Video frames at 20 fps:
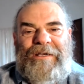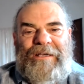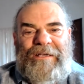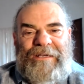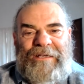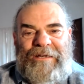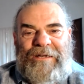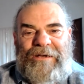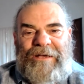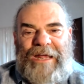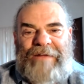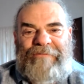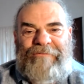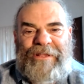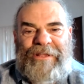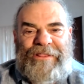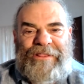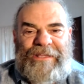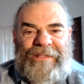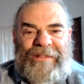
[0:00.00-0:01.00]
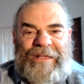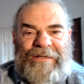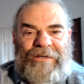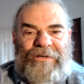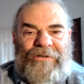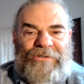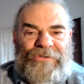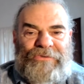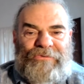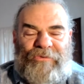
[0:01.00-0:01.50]
You know, everything that
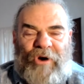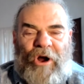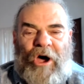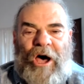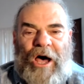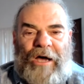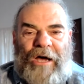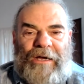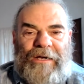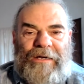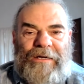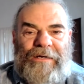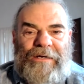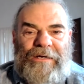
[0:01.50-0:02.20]
goes wrong